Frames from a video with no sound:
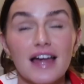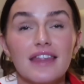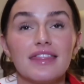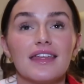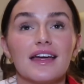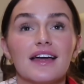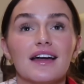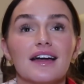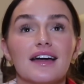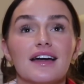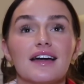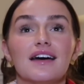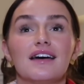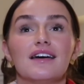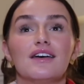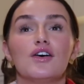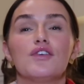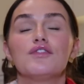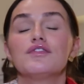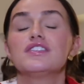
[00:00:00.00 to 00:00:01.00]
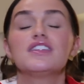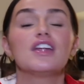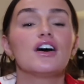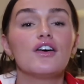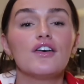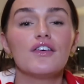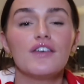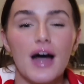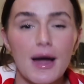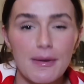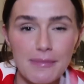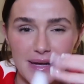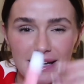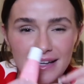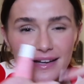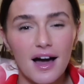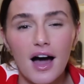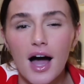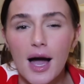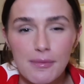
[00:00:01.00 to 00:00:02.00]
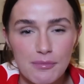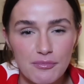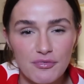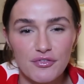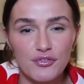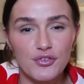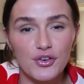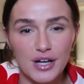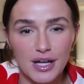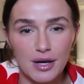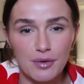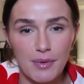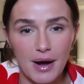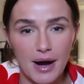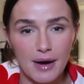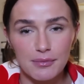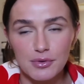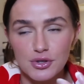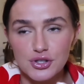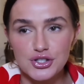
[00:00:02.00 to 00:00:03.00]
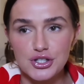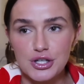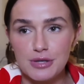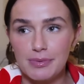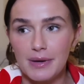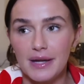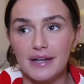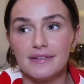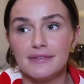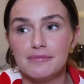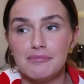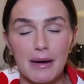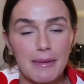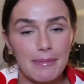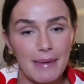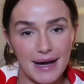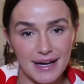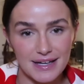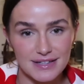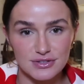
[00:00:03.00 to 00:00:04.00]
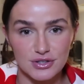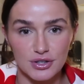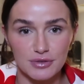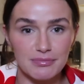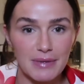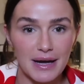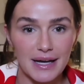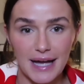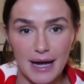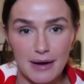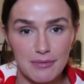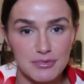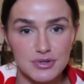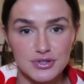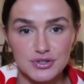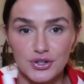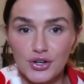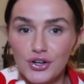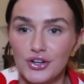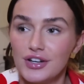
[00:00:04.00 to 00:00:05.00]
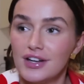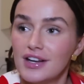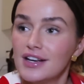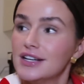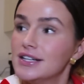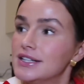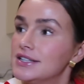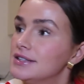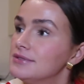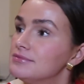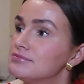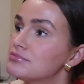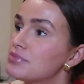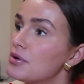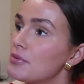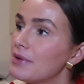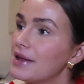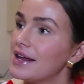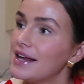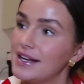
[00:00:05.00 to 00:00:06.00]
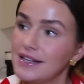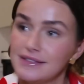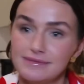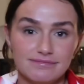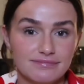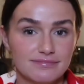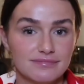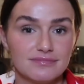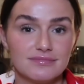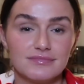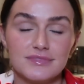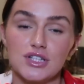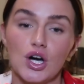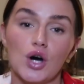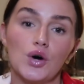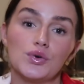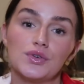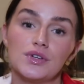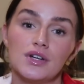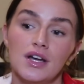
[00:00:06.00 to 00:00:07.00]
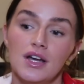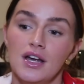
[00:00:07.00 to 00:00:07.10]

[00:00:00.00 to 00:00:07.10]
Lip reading: I think, I mean, I'm fully aware, I'm not stupid. My bag is gone, my camera's gone, probably sold.